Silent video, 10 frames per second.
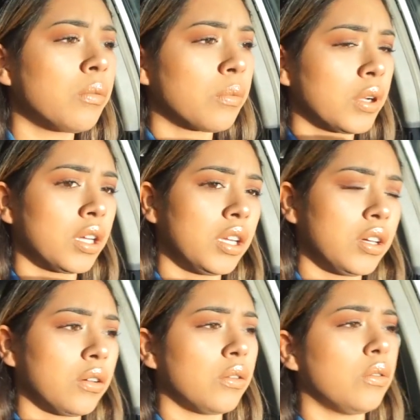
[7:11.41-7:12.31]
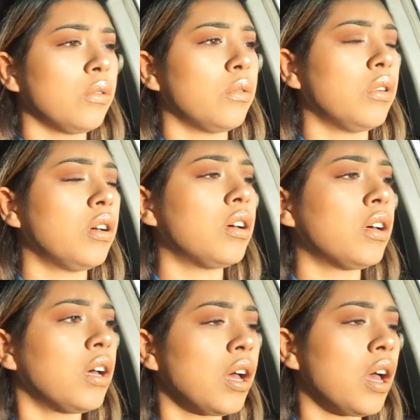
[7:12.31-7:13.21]
we're gonna go
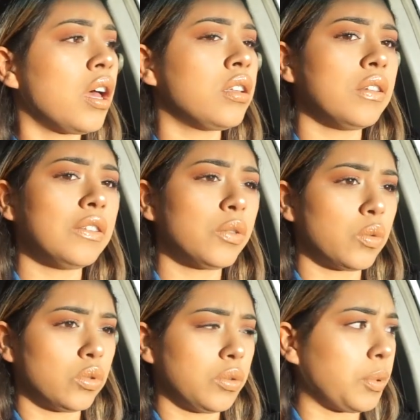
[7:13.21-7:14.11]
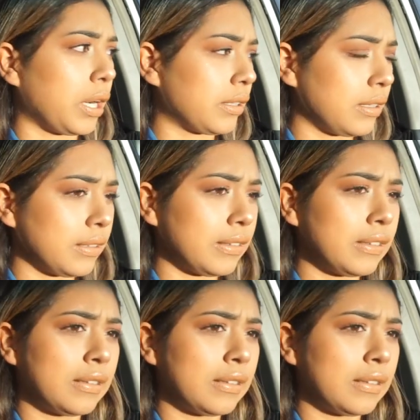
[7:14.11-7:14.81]
to school to practice.